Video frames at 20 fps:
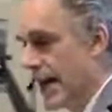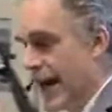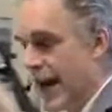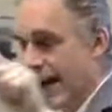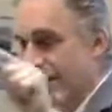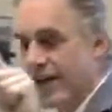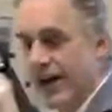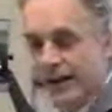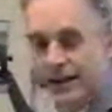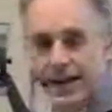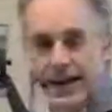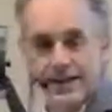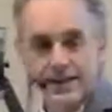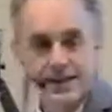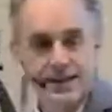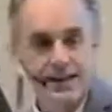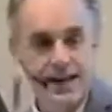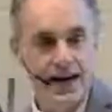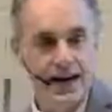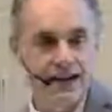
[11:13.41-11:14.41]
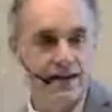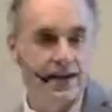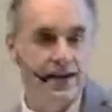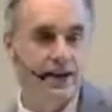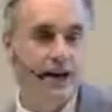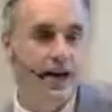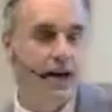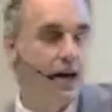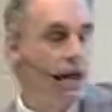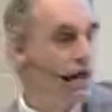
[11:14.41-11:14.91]
And then let's say
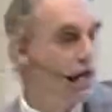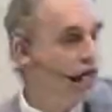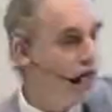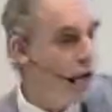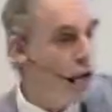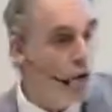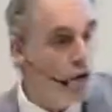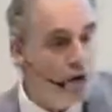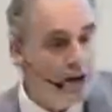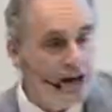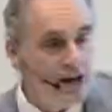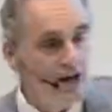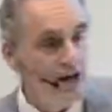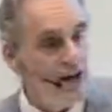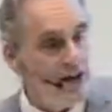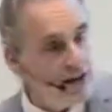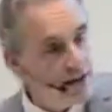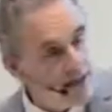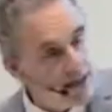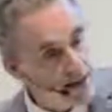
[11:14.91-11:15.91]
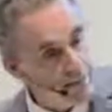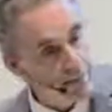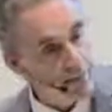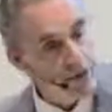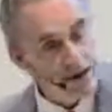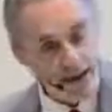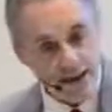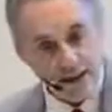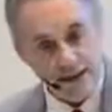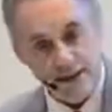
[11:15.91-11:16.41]
that the only things that
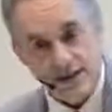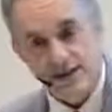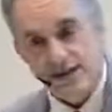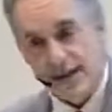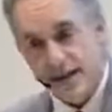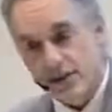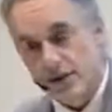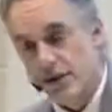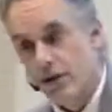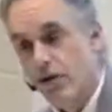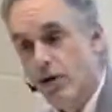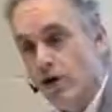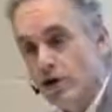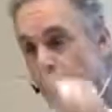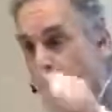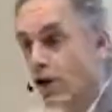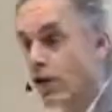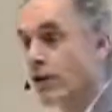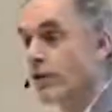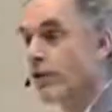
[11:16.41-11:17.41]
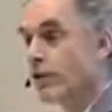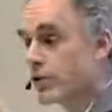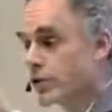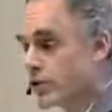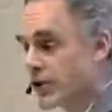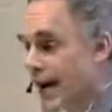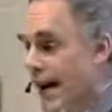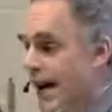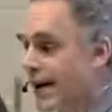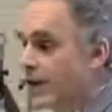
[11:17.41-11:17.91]
predict success across all of those
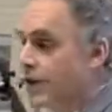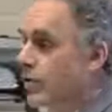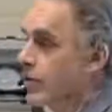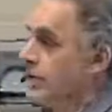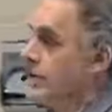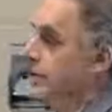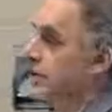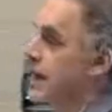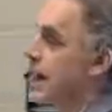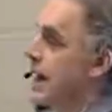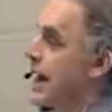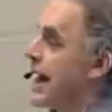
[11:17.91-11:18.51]
categories